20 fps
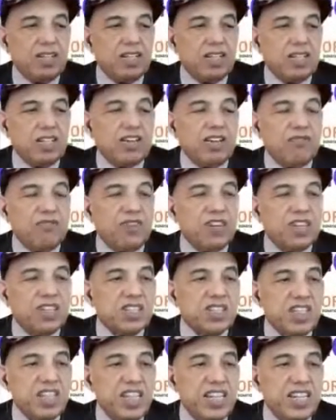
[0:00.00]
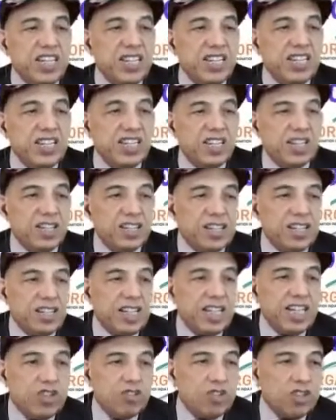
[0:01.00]
The first
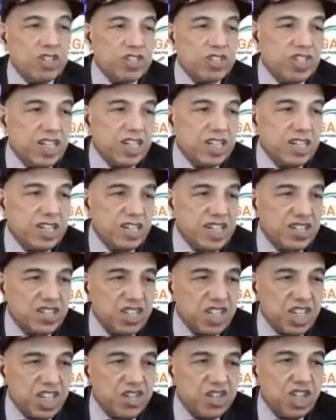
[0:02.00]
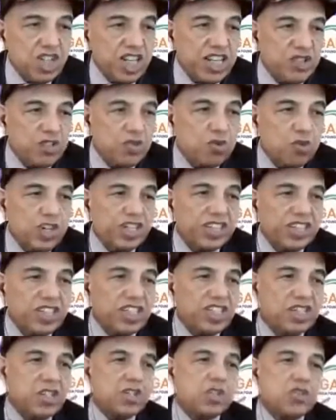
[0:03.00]
interlinguistic residential education
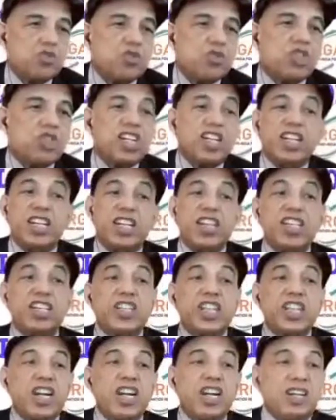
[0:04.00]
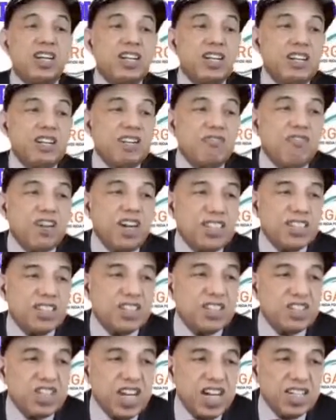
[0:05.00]
institution in Asia was
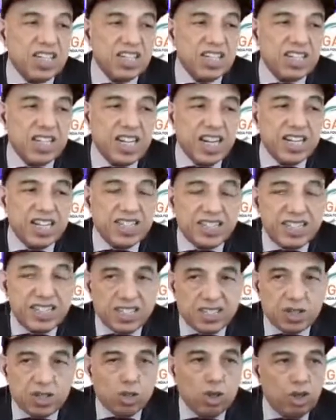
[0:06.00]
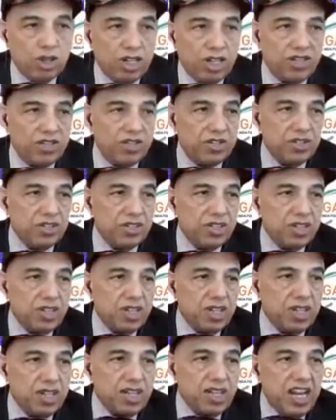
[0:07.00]
started at this college.
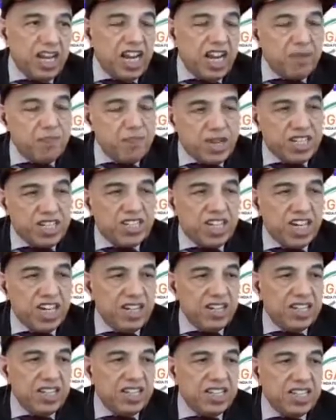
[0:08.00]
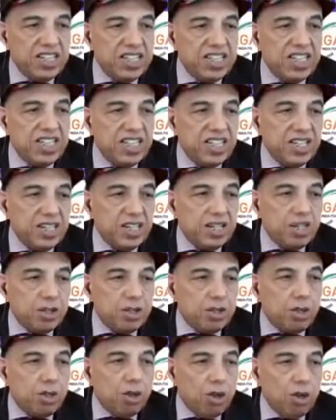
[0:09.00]
At present, it is a
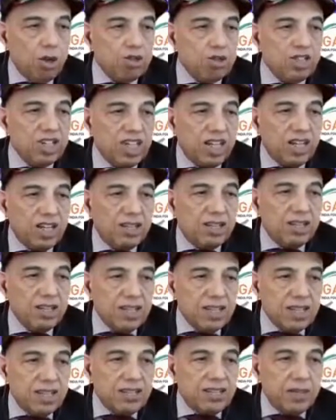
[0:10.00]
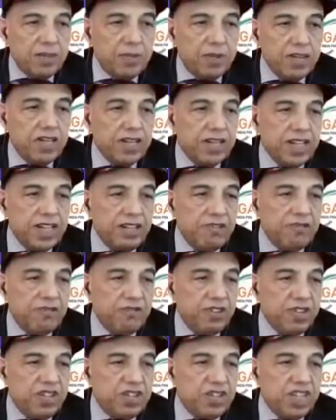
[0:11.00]
theological seminary
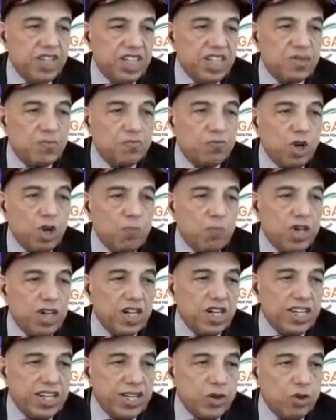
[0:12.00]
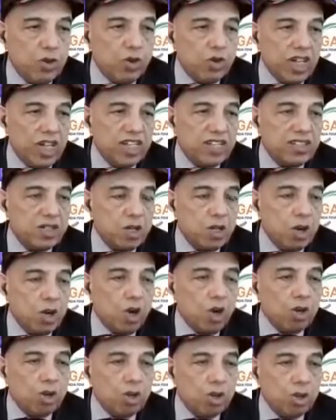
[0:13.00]
which is popularly known as
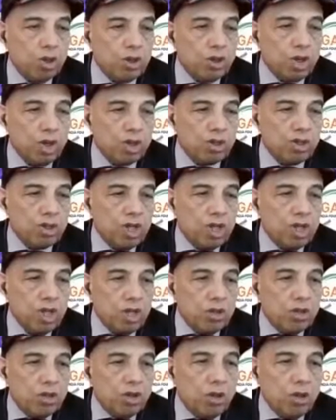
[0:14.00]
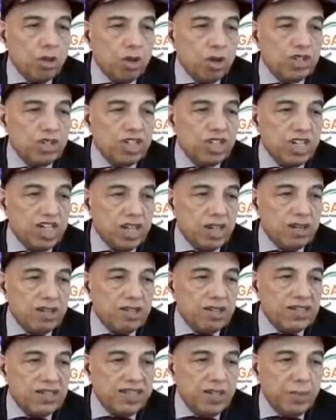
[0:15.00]
Orthodox Theological
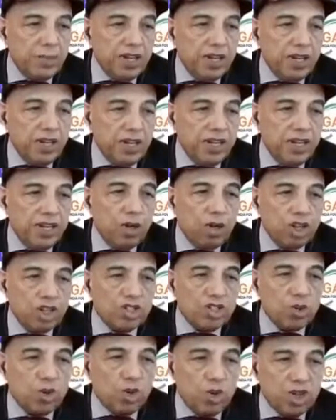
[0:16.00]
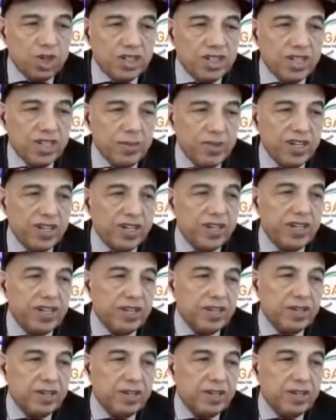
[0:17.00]
Seminary or Old Seminary.